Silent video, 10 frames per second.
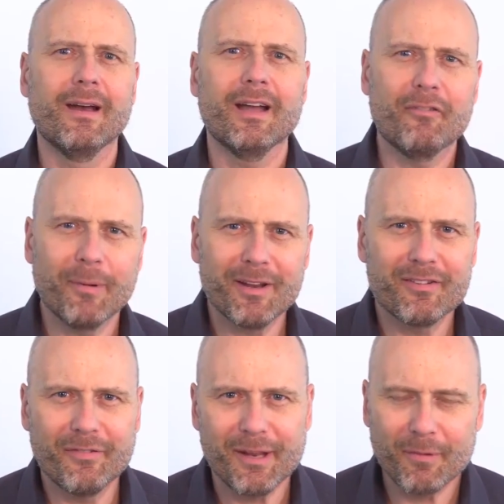Hi, everybody.
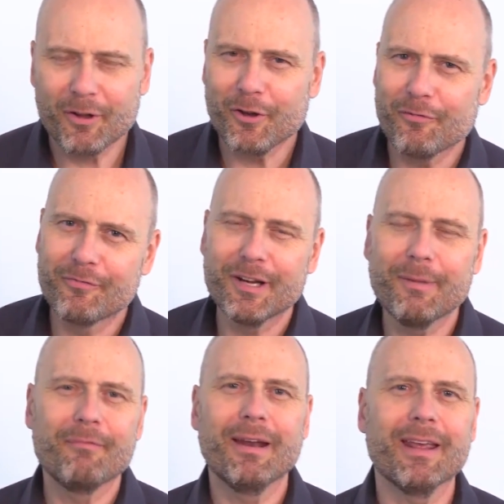Stefan Molyneux from Free
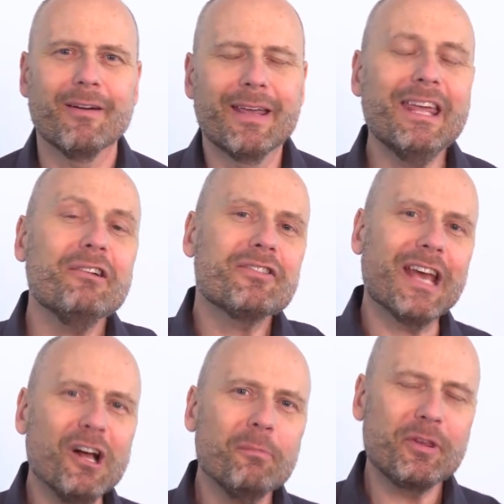Domain Radio, here to
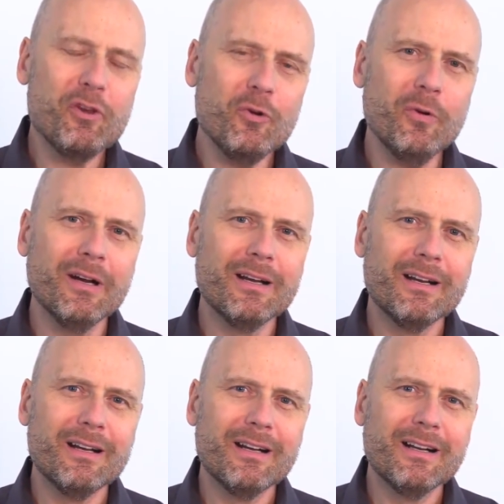help you
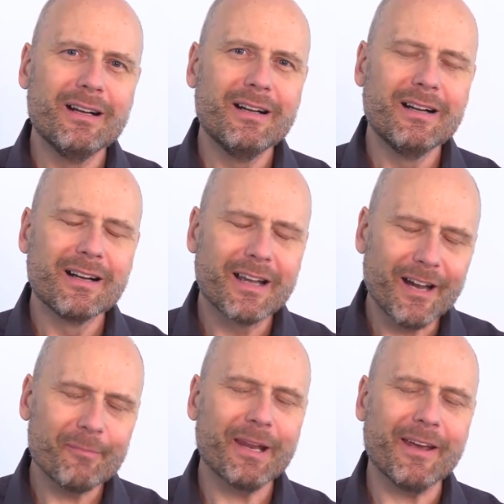
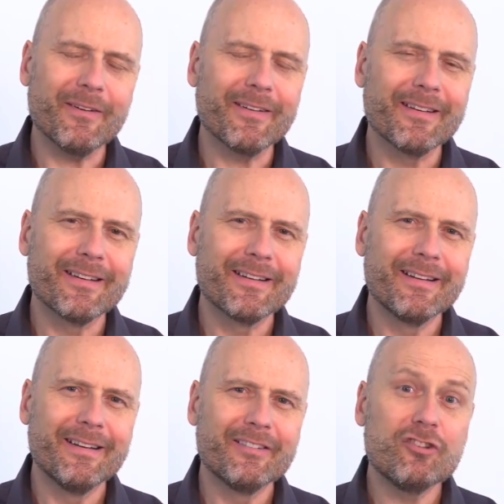calm down,
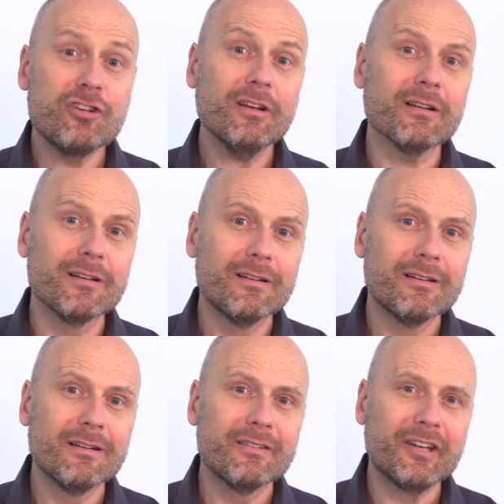to chill,
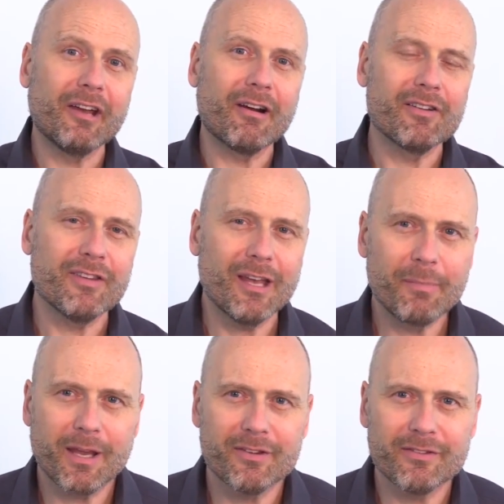dare I say,
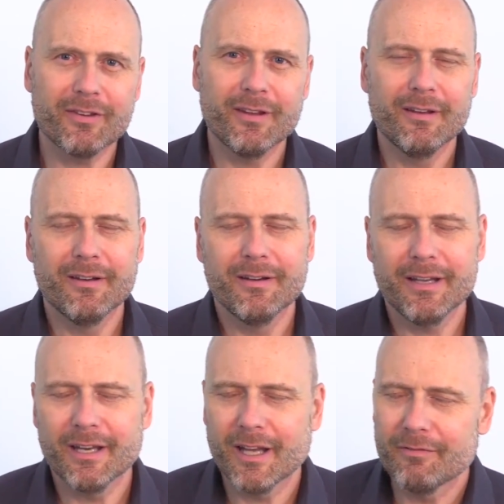because
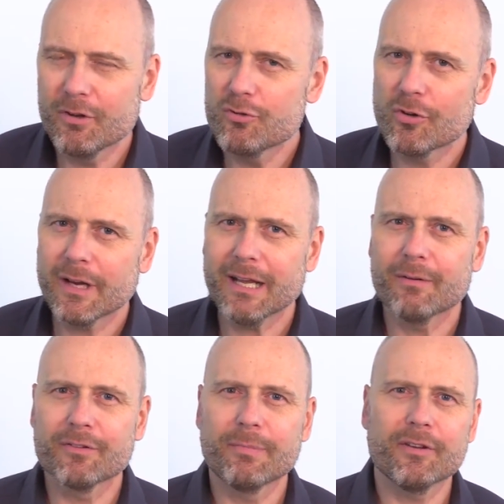in a few short
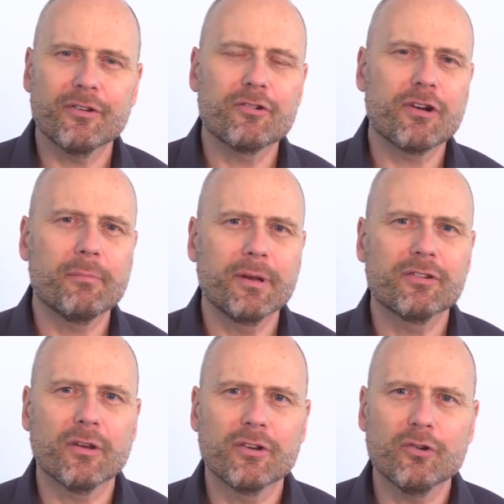hours, President Trump is
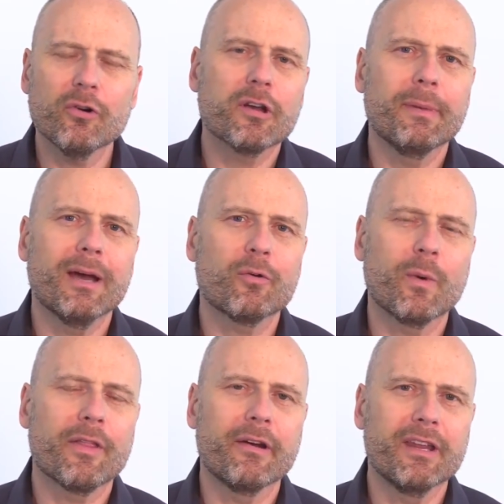going to talk about
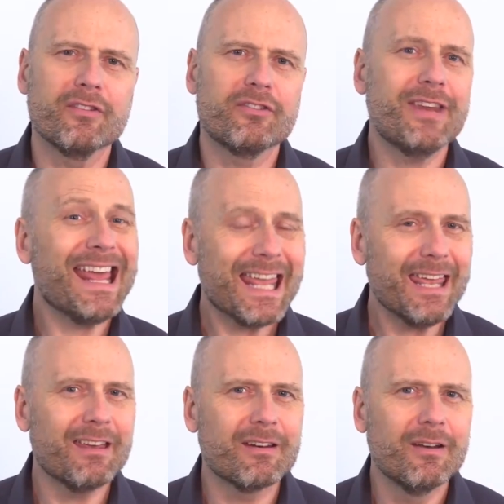whether he's staying
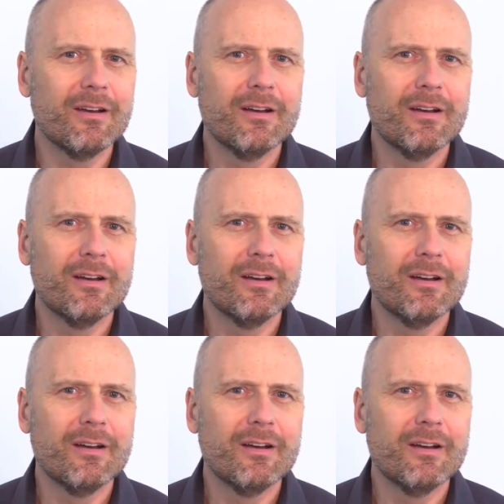in